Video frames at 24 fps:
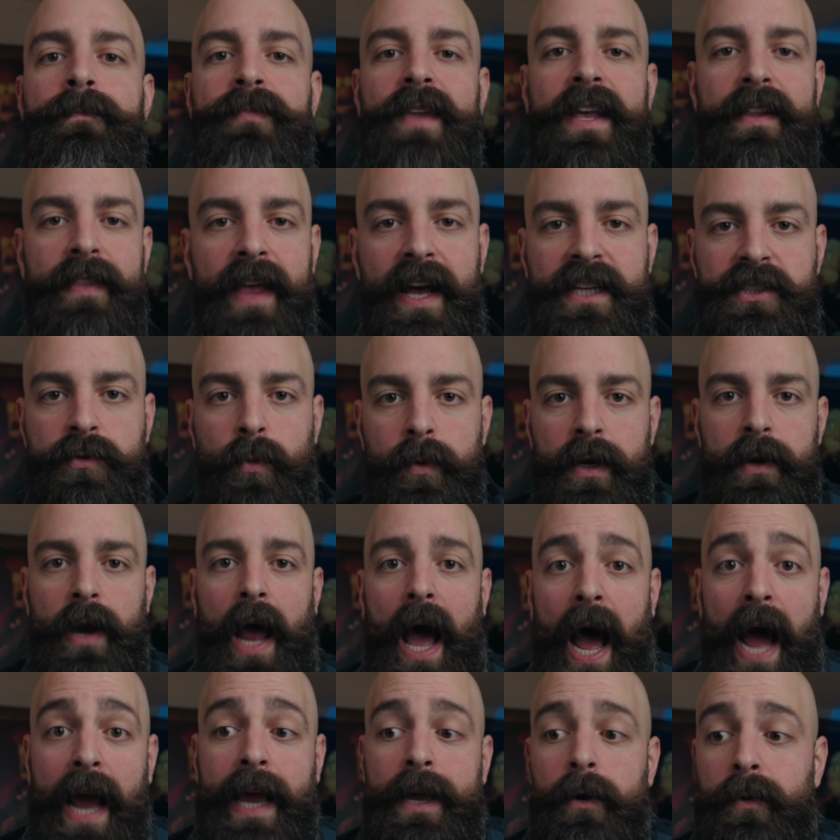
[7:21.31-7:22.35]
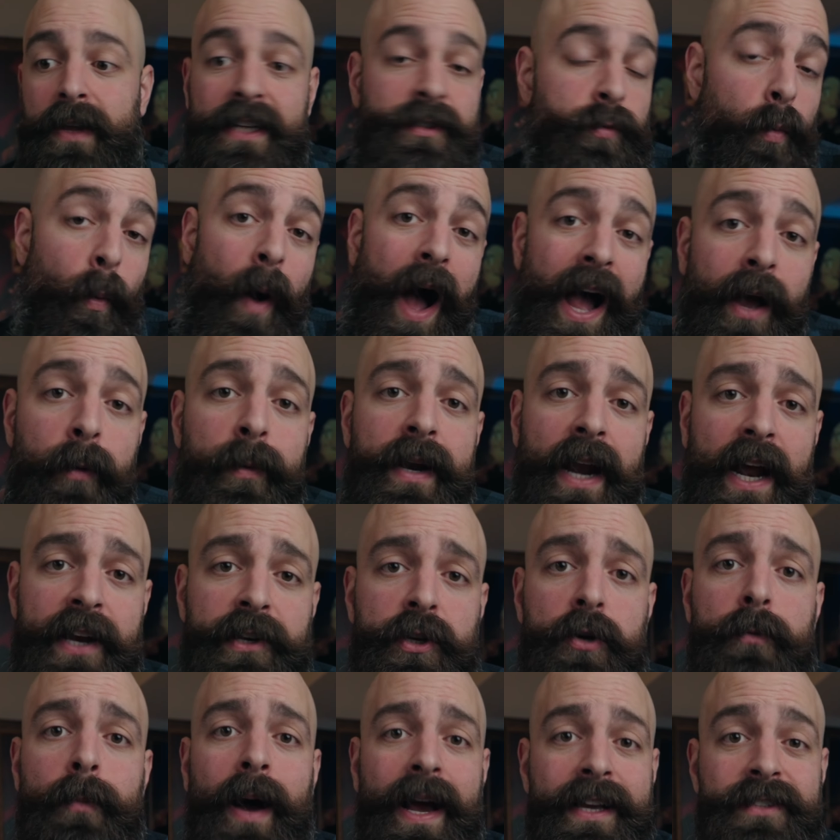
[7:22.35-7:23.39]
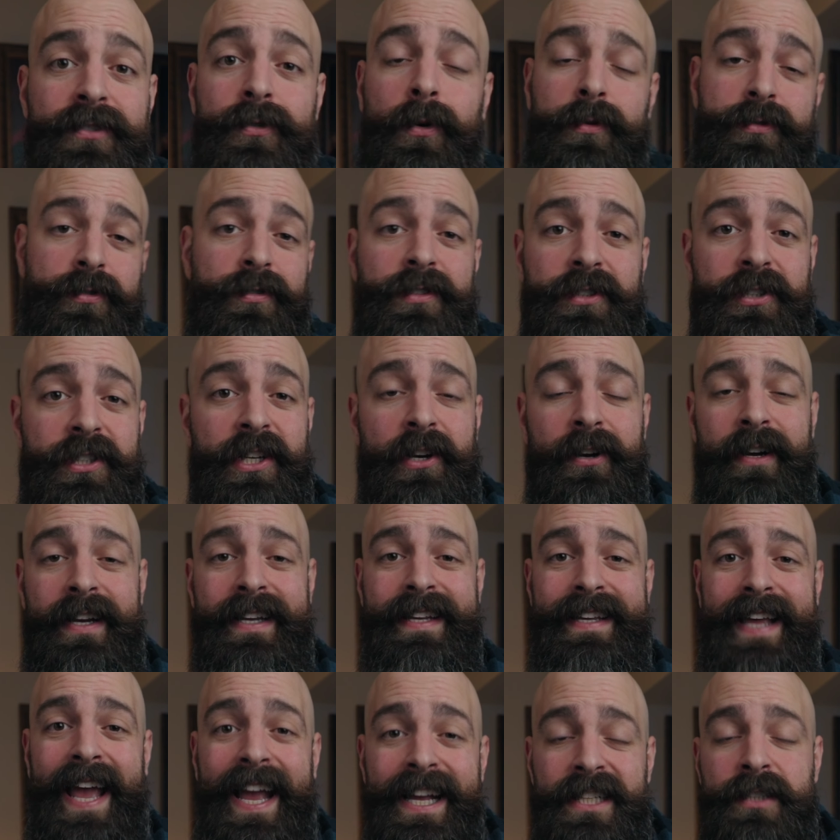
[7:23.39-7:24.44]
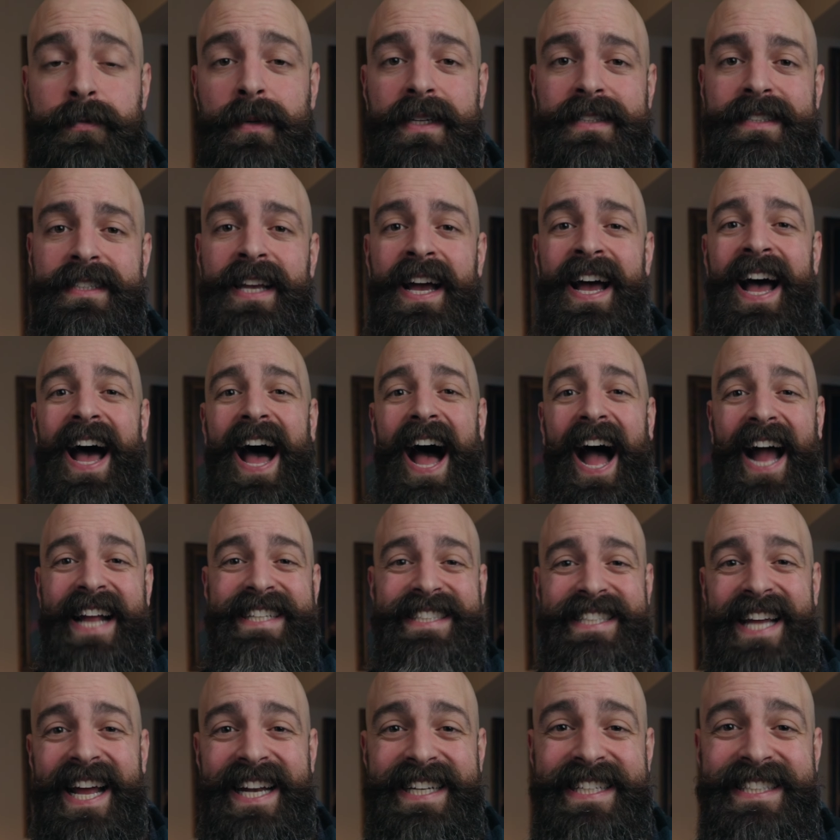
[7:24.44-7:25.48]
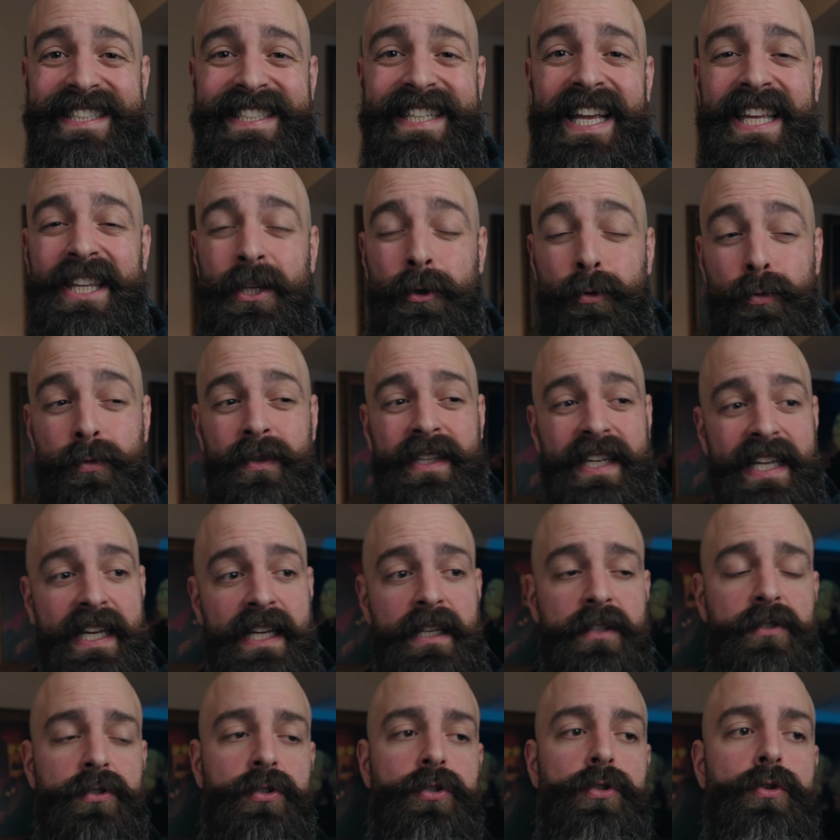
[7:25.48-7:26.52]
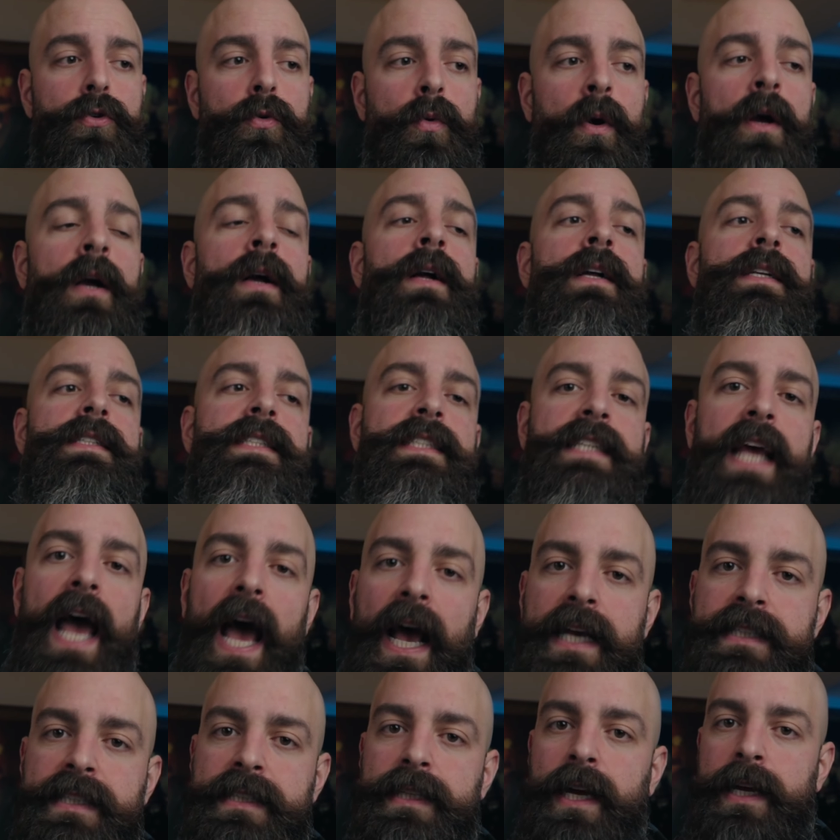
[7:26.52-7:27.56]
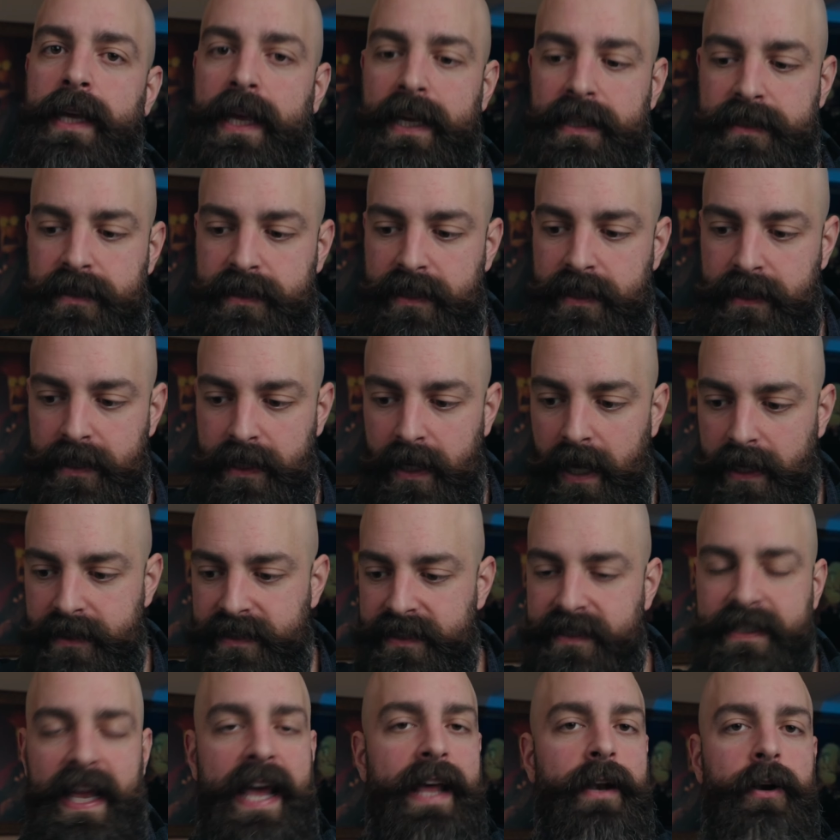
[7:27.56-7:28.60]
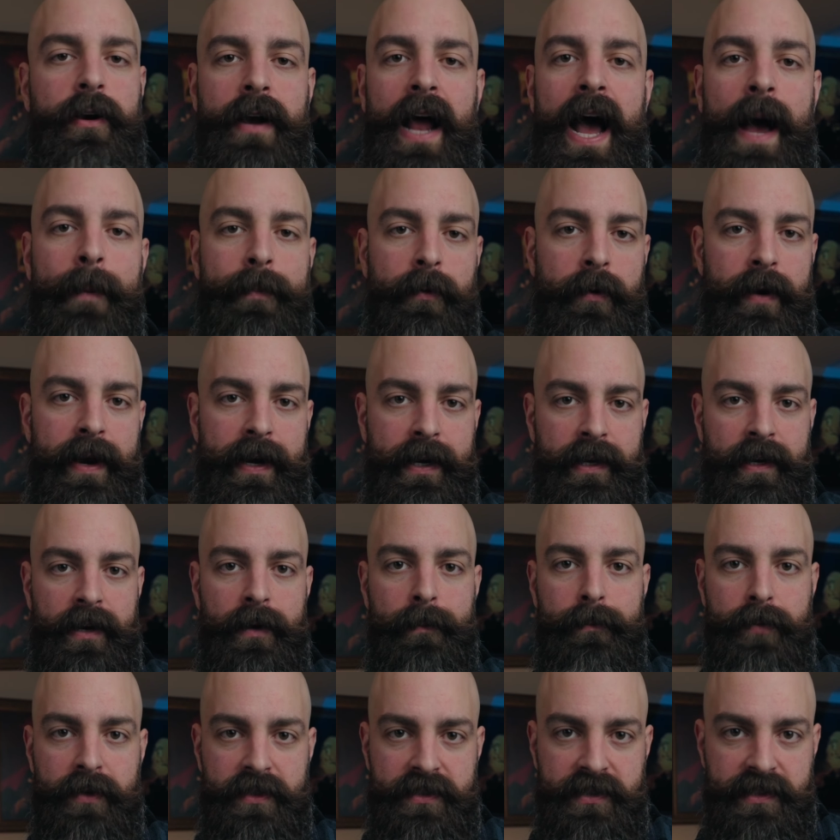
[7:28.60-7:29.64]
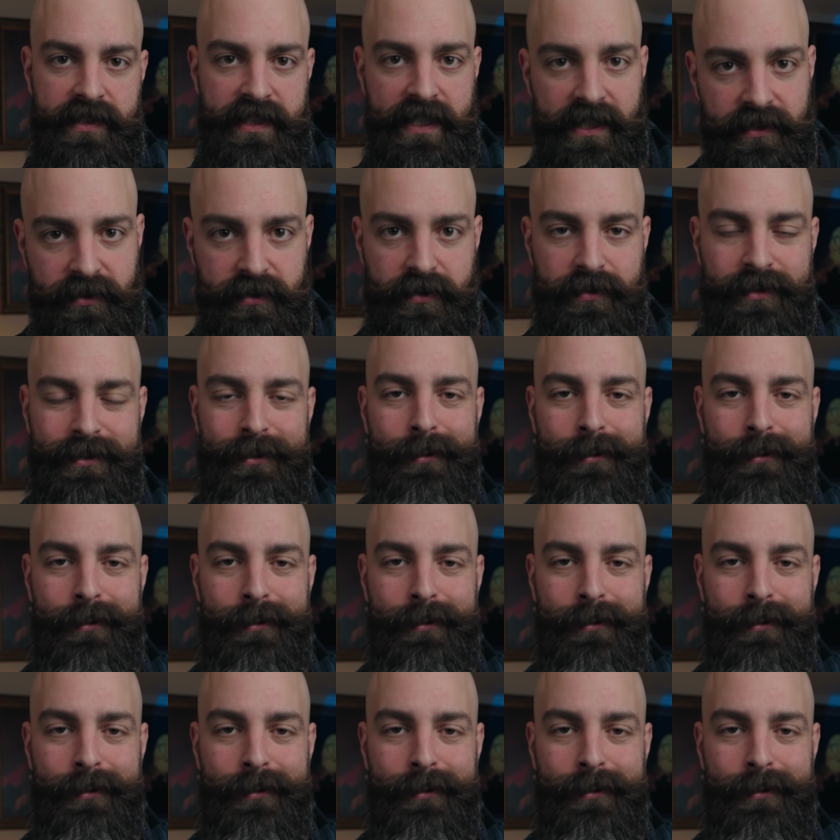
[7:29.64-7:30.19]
And that's why when I do my social engineering engagements, I tend to say you need to test against the standard operating procedures.